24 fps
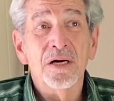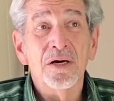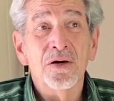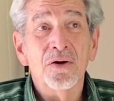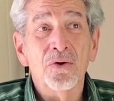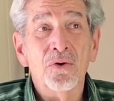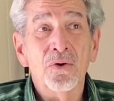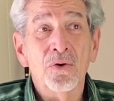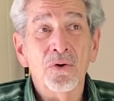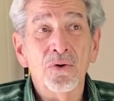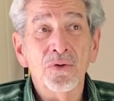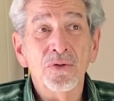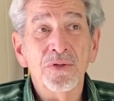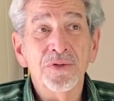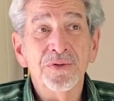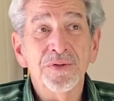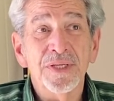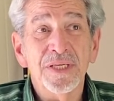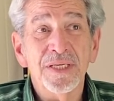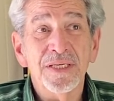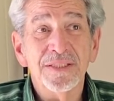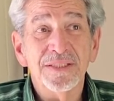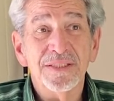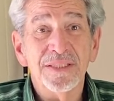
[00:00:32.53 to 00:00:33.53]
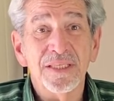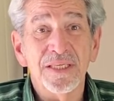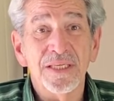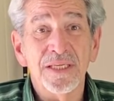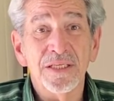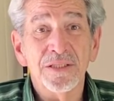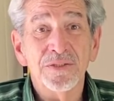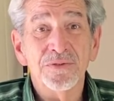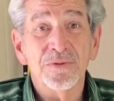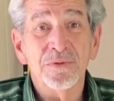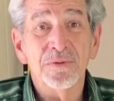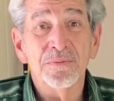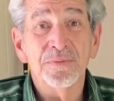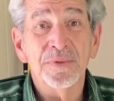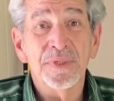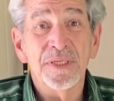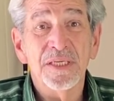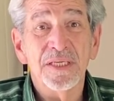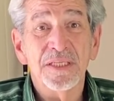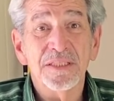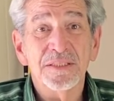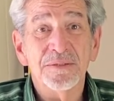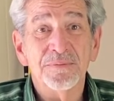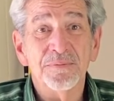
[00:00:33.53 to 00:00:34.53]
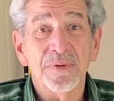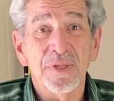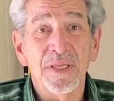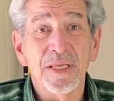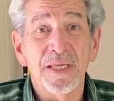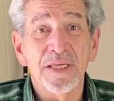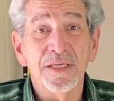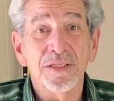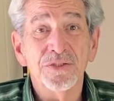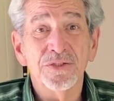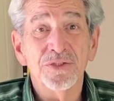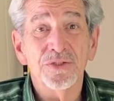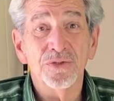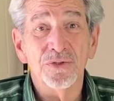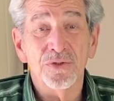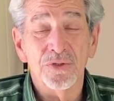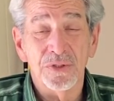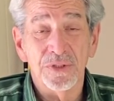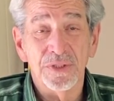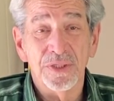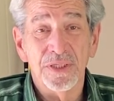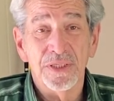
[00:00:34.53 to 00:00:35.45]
All of these things will be explained shortly.